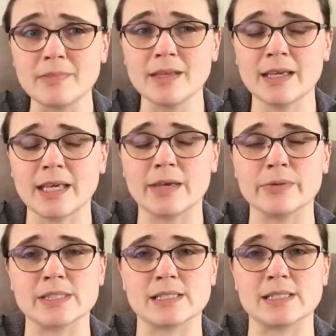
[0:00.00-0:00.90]
He
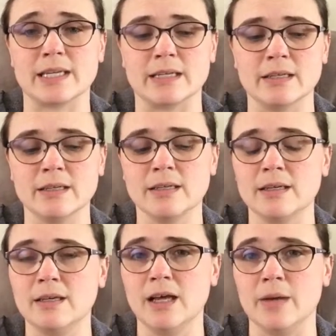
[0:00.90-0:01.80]
was excited
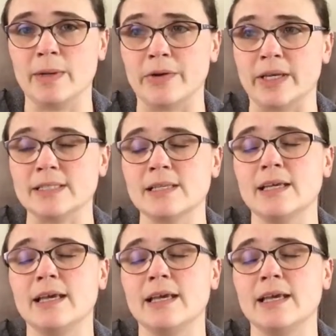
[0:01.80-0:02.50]
about it.